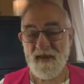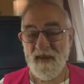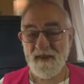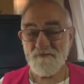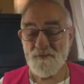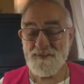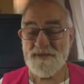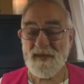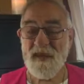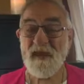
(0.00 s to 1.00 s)
And we
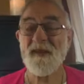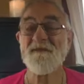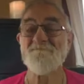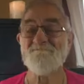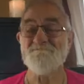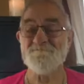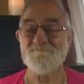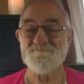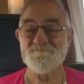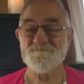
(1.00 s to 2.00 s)
came
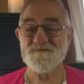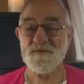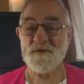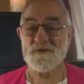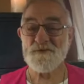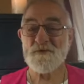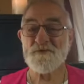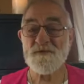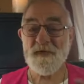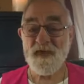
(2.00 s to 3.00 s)
to
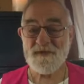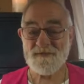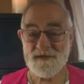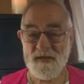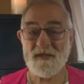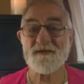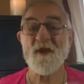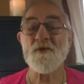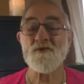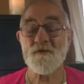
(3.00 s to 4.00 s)
create and
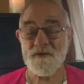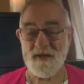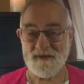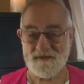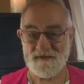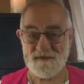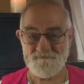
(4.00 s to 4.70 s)
co-create